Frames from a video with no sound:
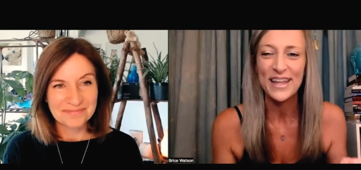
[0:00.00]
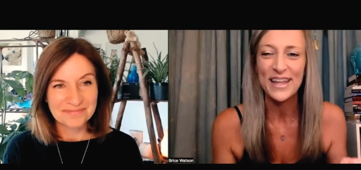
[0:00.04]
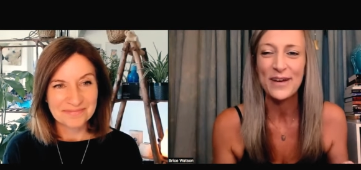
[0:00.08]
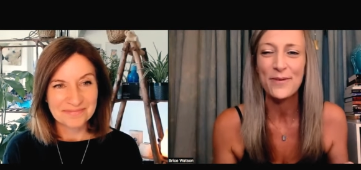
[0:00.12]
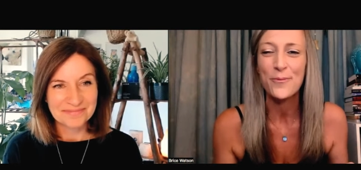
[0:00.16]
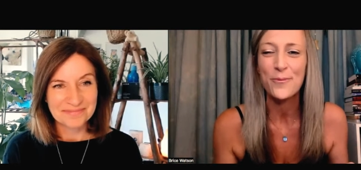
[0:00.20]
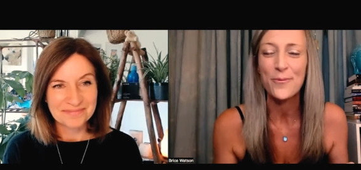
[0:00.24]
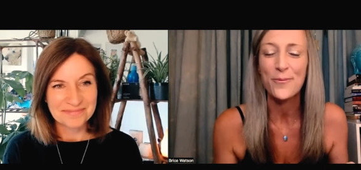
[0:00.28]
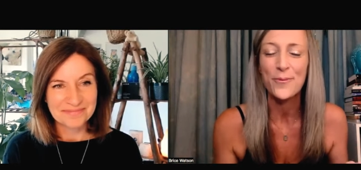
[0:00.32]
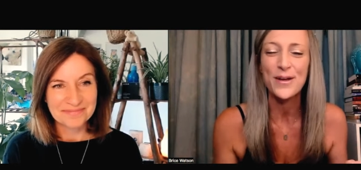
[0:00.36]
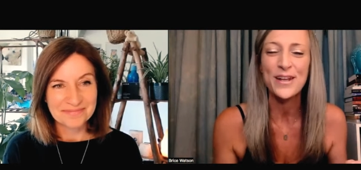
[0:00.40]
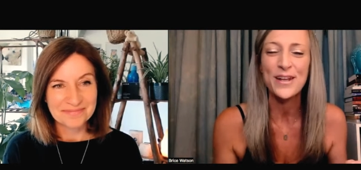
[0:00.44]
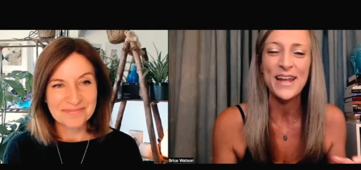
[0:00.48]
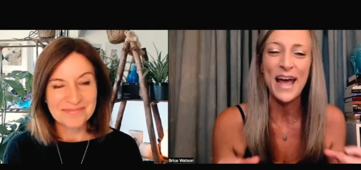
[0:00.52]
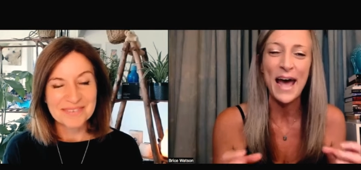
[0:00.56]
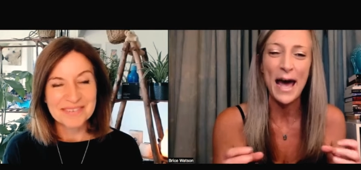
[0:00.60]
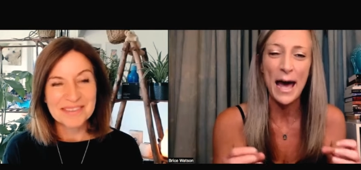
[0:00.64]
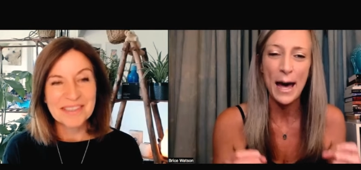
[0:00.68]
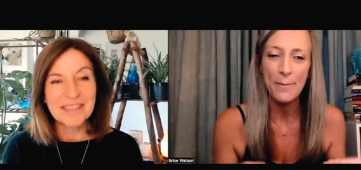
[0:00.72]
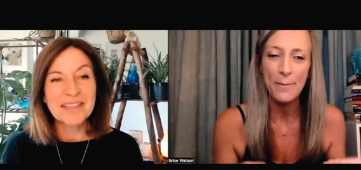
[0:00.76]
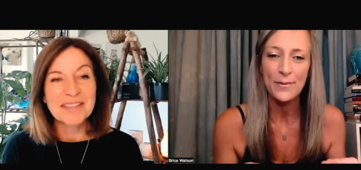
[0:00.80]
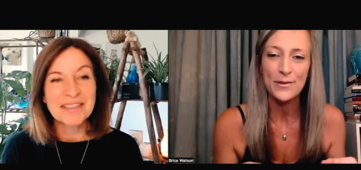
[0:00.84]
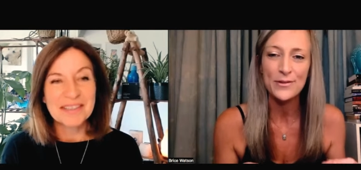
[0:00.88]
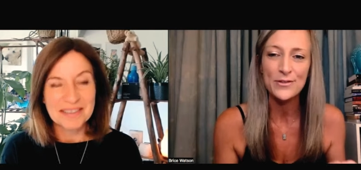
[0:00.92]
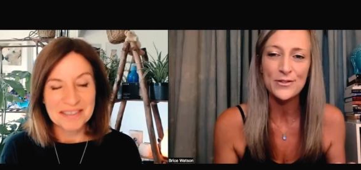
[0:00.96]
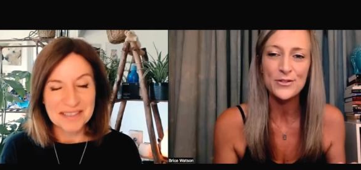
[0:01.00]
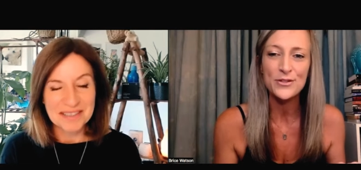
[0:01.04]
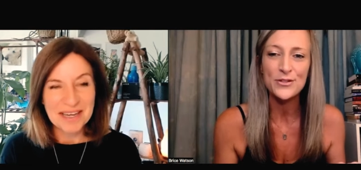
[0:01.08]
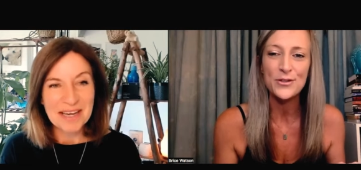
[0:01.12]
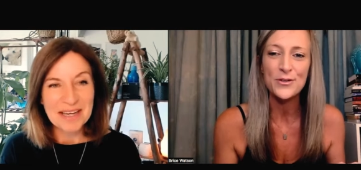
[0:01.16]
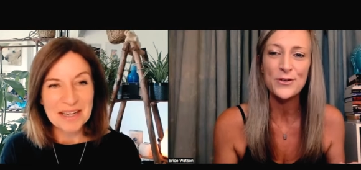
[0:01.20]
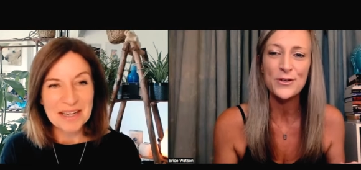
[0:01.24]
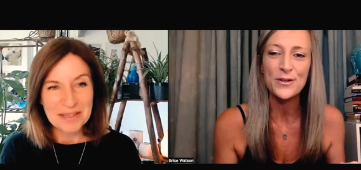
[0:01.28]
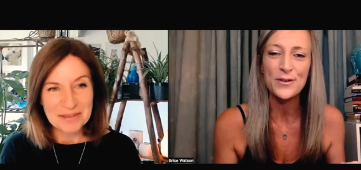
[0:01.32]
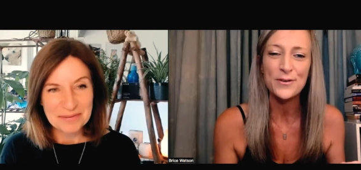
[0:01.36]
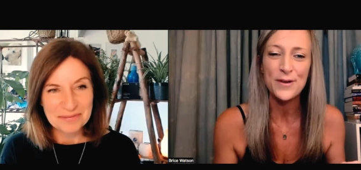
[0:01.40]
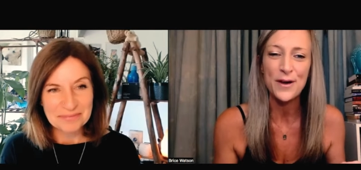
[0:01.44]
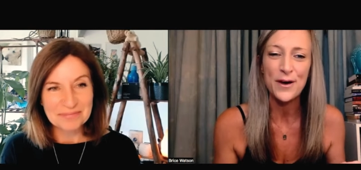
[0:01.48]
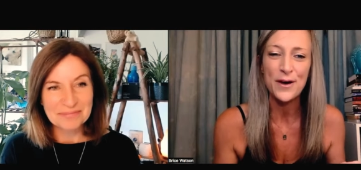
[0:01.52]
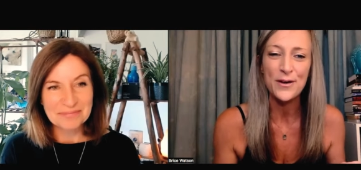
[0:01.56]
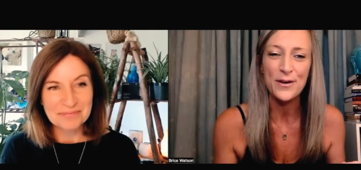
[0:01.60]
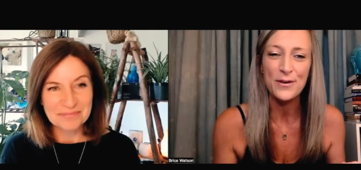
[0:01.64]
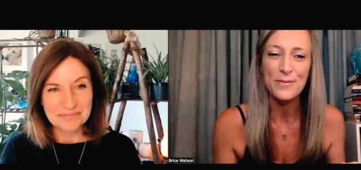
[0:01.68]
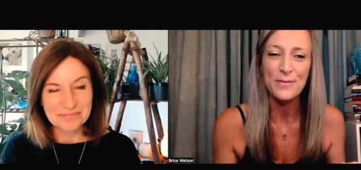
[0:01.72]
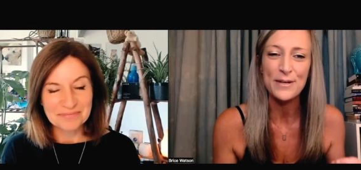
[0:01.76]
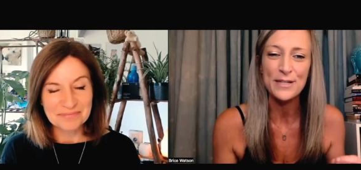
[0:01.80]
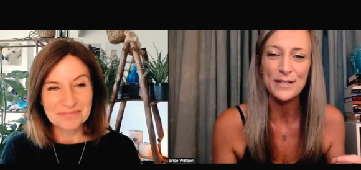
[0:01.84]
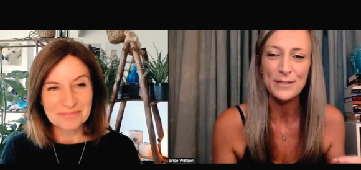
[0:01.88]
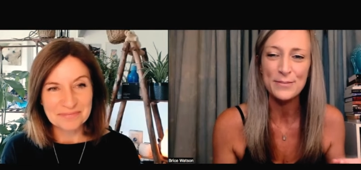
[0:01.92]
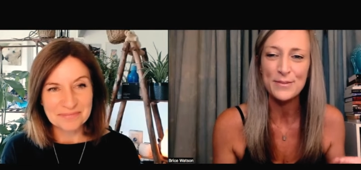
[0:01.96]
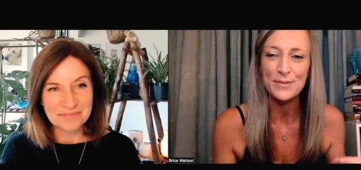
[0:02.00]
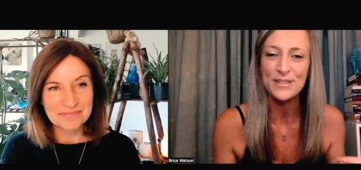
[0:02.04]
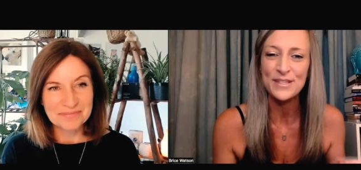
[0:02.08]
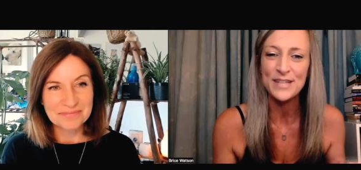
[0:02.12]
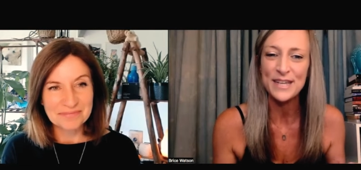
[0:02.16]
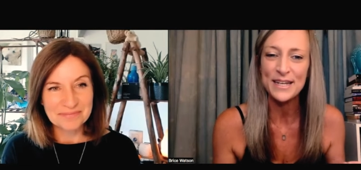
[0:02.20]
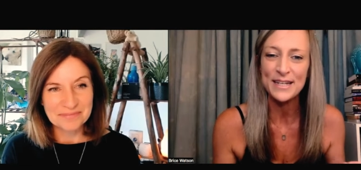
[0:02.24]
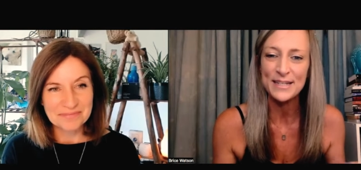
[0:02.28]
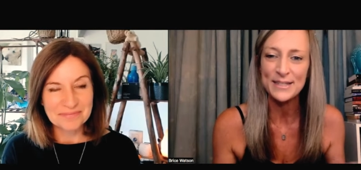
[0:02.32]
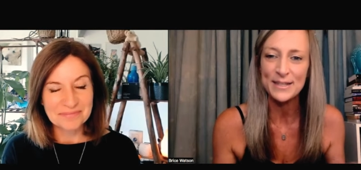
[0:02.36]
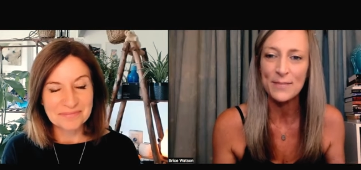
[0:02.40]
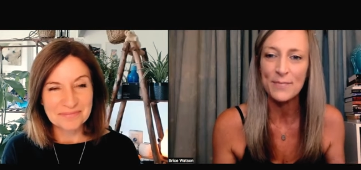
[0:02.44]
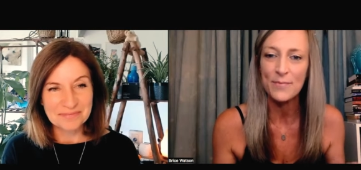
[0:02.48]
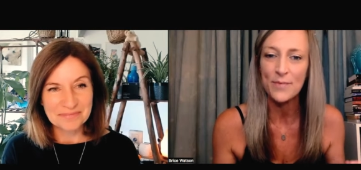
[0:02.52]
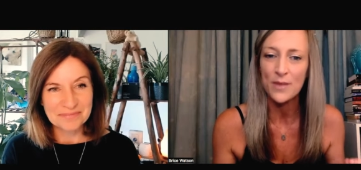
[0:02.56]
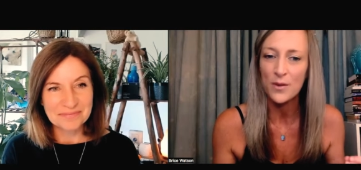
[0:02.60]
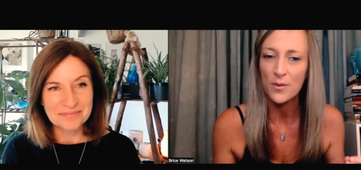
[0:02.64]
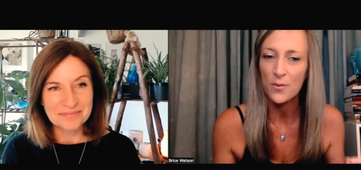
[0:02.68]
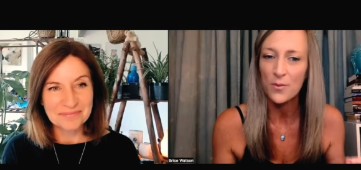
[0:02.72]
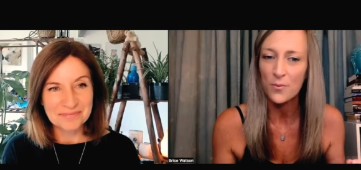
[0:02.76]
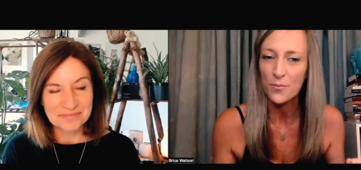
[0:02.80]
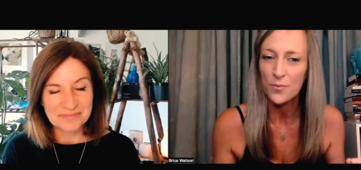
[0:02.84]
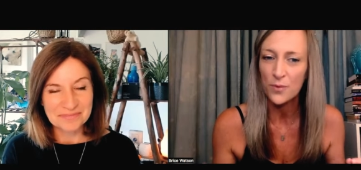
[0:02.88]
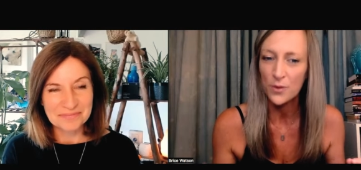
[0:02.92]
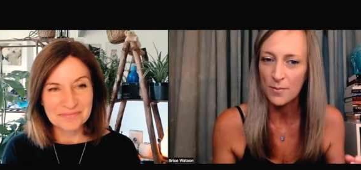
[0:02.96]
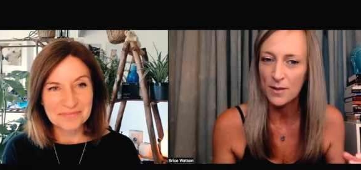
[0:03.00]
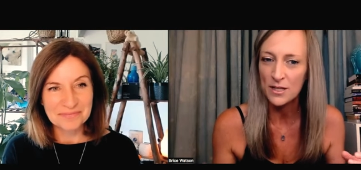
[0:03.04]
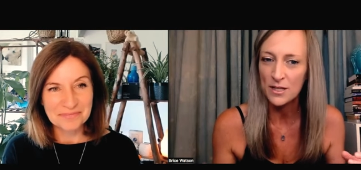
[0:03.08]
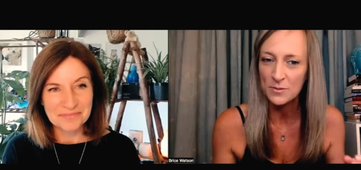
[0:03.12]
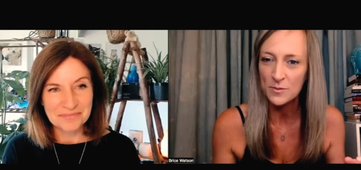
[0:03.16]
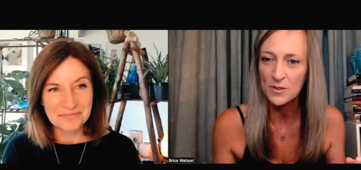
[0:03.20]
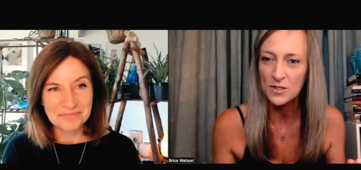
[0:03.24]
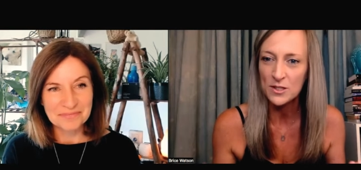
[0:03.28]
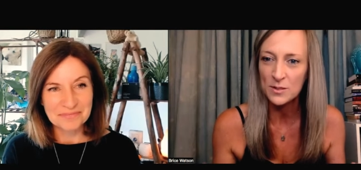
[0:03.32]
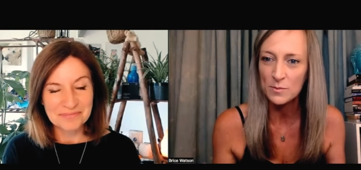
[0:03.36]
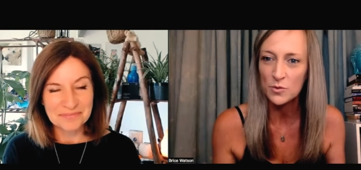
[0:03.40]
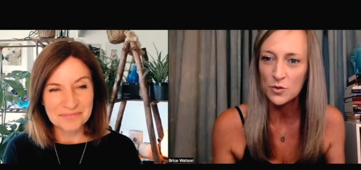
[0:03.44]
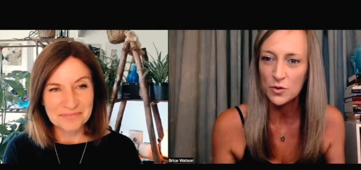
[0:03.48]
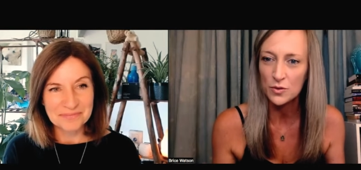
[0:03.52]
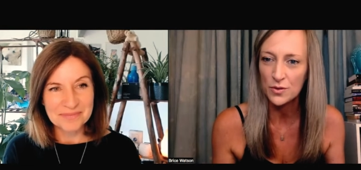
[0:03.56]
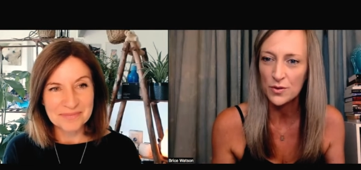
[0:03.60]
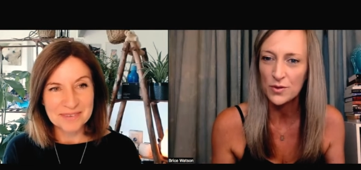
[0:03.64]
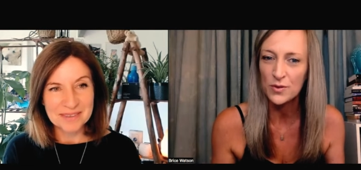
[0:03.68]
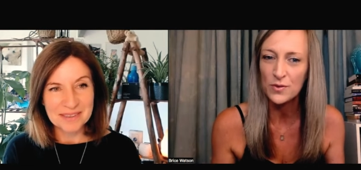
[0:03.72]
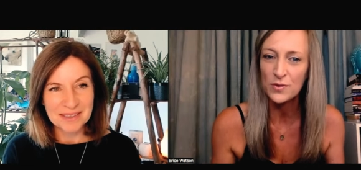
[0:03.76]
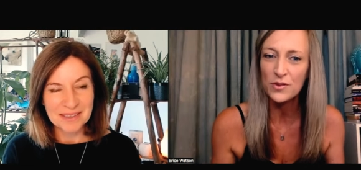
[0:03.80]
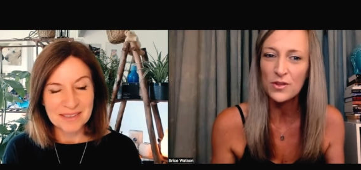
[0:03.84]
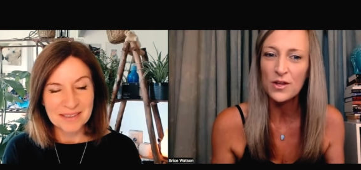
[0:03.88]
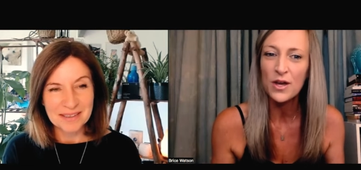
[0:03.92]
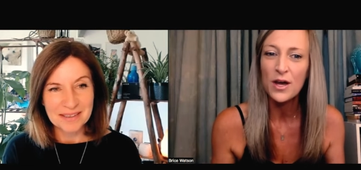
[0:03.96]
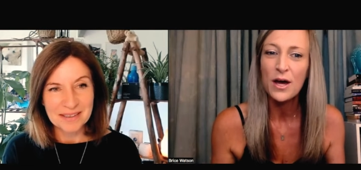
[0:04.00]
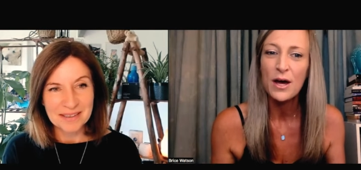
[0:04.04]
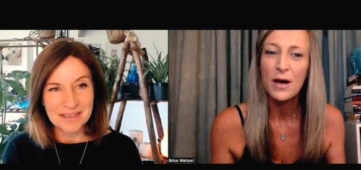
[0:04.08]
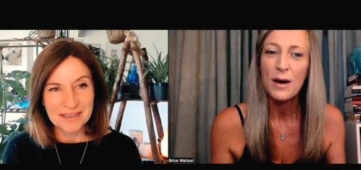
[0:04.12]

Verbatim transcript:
Speaker 1: Like when it happens to you, yeah. you know you must be saying something. There must be some truth,